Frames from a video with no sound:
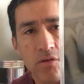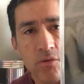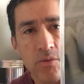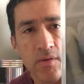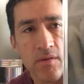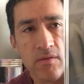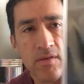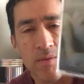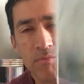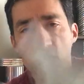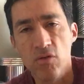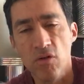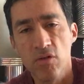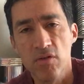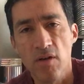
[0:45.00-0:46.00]
good one. Some
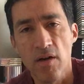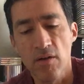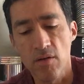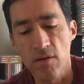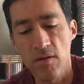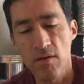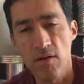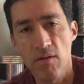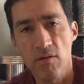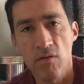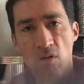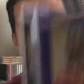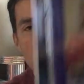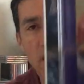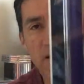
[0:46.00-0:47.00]
songs are
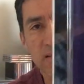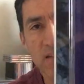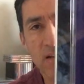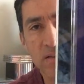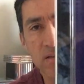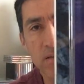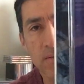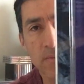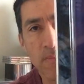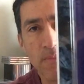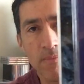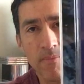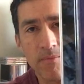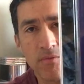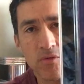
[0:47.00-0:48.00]
excellent.
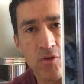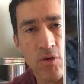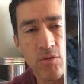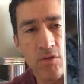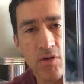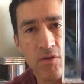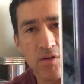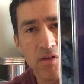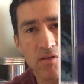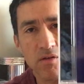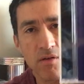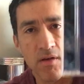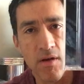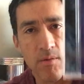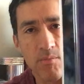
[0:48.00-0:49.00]
So there it is,
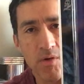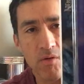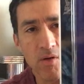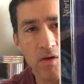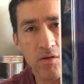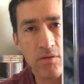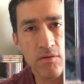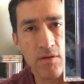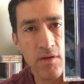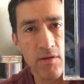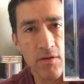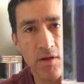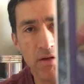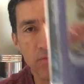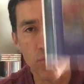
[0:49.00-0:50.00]
Meridian
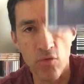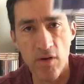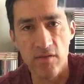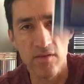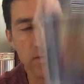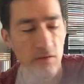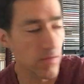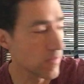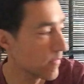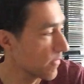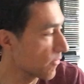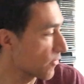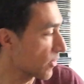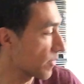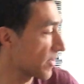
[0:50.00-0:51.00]
and Fugazi
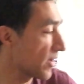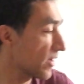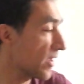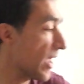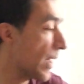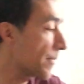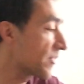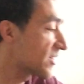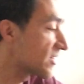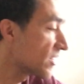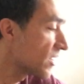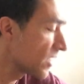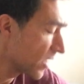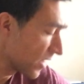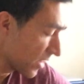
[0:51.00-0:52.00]
from the ends.
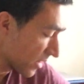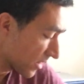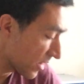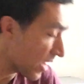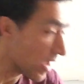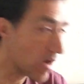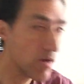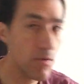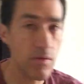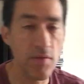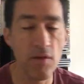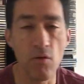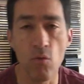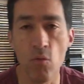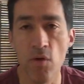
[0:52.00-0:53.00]
Now
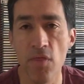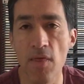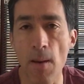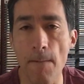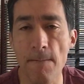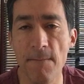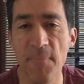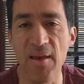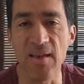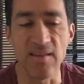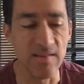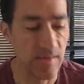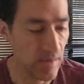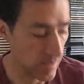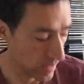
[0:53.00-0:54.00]
with the
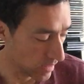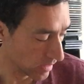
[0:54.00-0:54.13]
piece,